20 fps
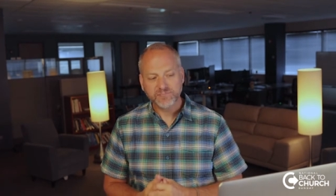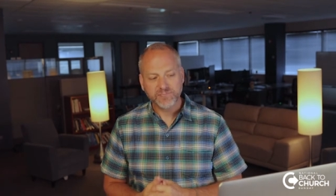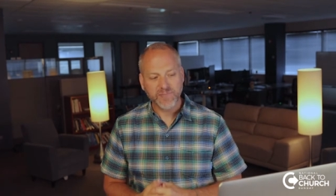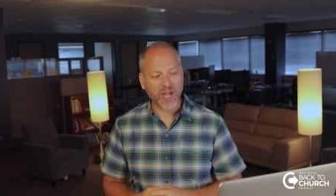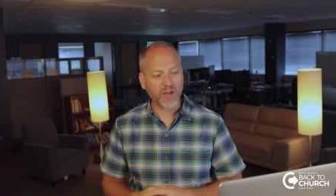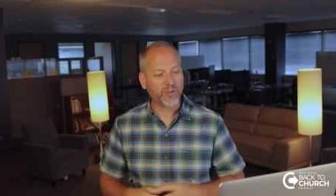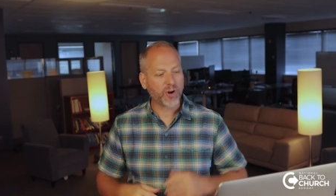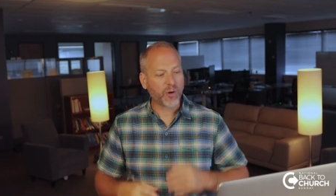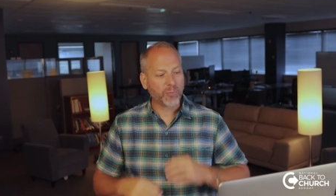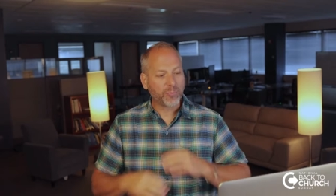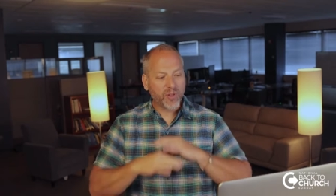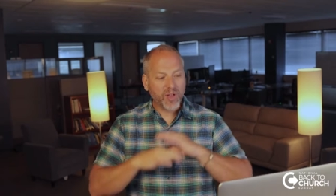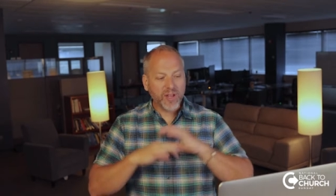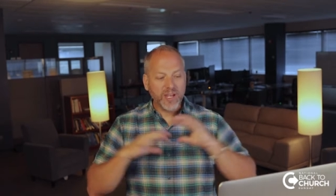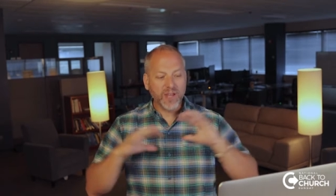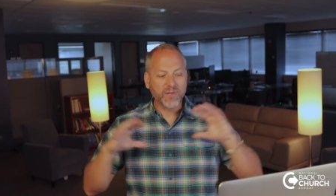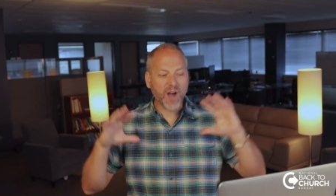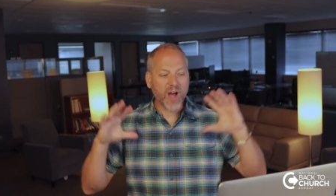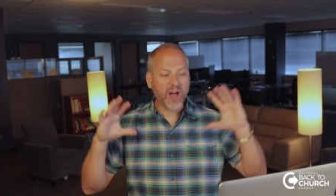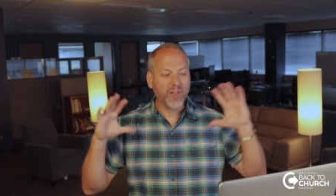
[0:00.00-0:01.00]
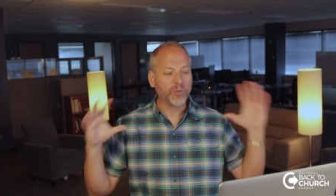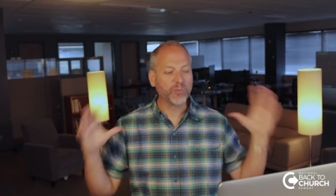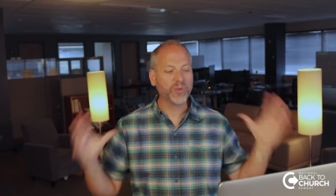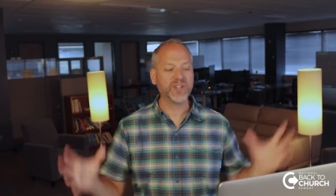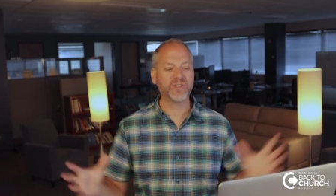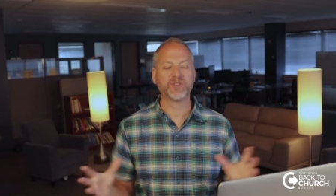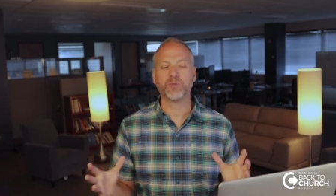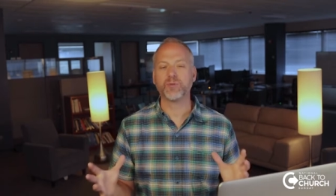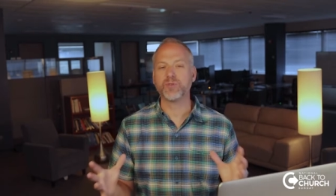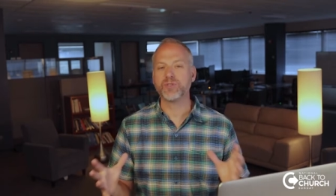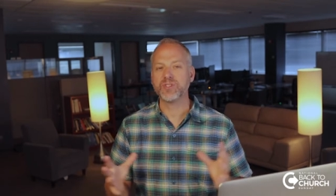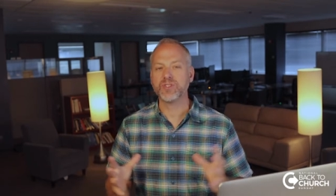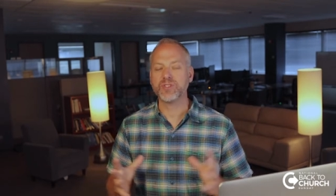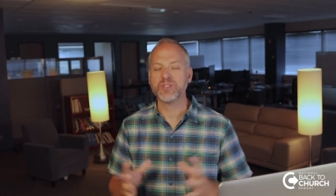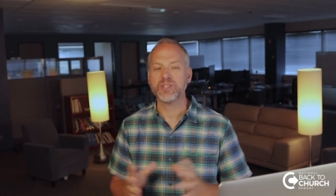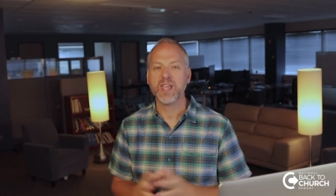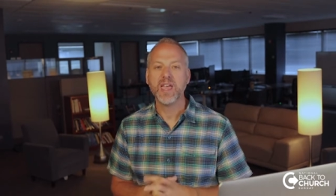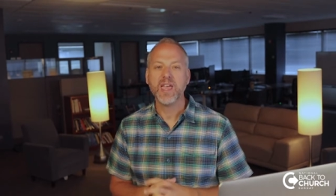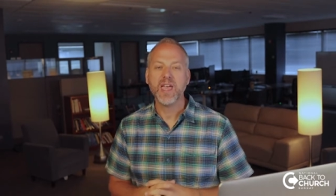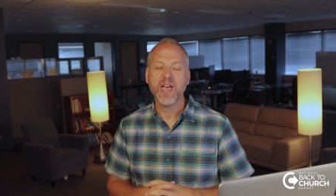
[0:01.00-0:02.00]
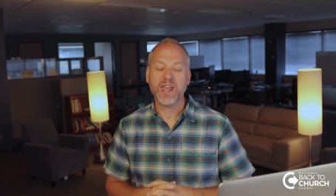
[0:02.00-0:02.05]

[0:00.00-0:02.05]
Now, there are plenty of other resources,